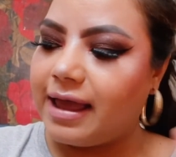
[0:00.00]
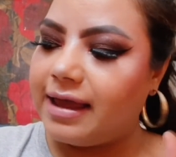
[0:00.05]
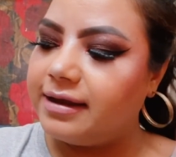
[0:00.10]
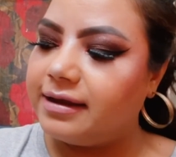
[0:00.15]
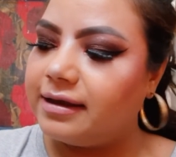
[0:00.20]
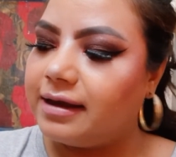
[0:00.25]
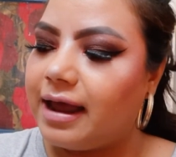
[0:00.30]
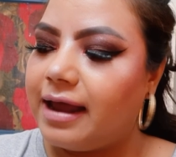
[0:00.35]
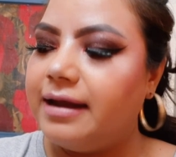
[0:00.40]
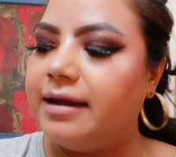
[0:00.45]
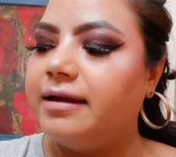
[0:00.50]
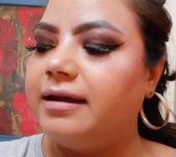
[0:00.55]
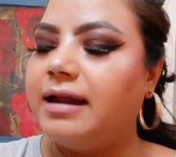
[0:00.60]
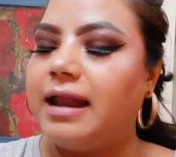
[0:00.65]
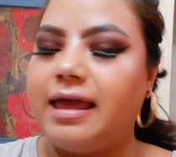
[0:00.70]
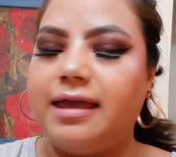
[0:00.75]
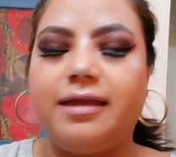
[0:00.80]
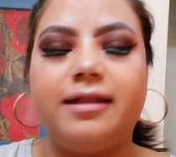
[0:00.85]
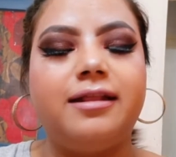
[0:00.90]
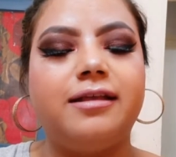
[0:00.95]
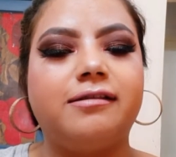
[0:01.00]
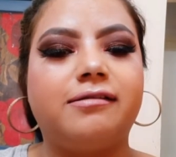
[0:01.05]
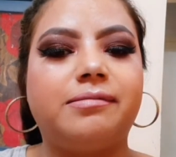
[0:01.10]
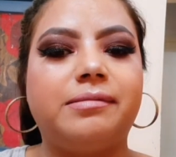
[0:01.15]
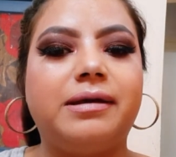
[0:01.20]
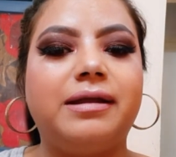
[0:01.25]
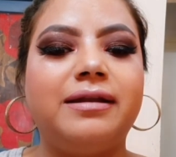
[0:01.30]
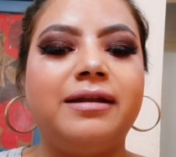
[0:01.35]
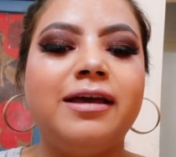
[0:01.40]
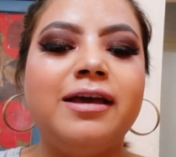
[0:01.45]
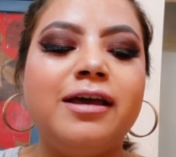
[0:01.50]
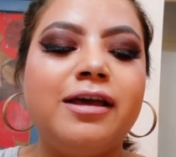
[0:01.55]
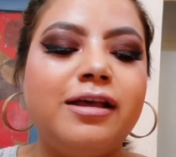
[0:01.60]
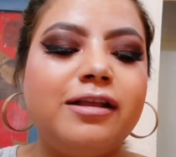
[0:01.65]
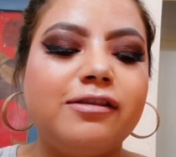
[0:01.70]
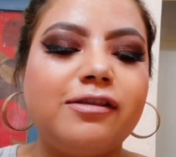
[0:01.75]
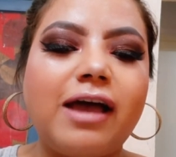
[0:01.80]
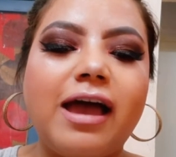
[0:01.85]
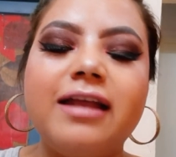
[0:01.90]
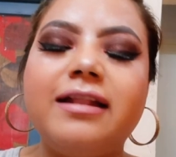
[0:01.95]
I didn't like this one.
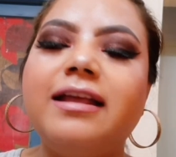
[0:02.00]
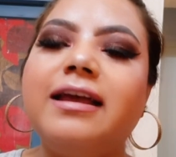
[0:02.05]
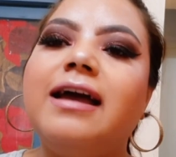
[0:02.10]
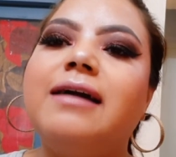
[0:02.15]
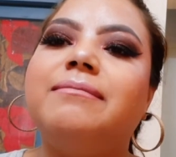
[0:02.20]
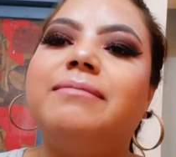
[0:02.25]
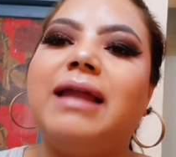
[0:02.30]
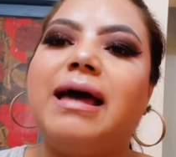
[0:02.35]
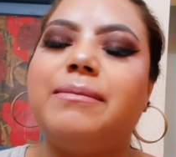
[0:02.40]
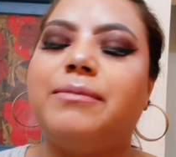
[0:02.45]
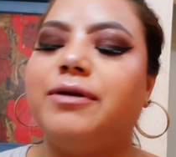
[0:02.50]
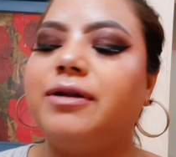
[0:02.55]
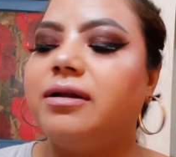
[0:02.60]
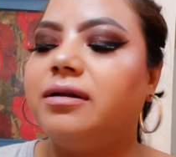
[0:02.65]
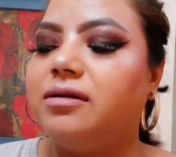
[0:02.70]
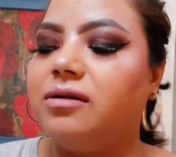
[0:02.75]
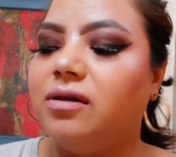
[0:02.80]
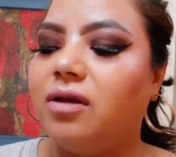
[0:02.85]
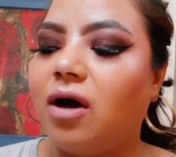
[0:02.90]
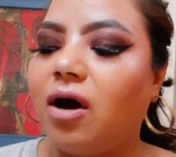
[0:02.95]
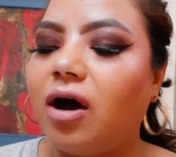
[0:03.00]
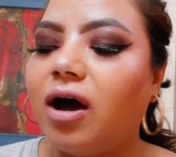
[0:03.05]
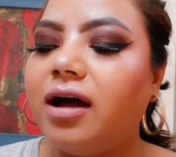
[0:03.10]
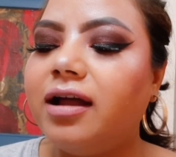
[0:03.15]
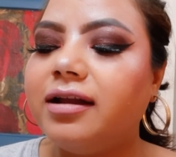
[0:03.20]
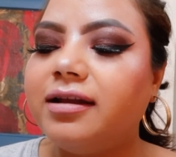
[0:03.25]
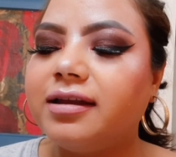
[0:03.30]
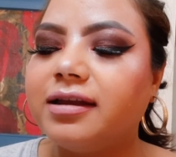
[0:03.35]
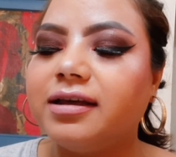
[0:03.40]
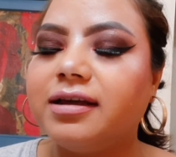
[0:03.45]
So I think I blabbered a lot.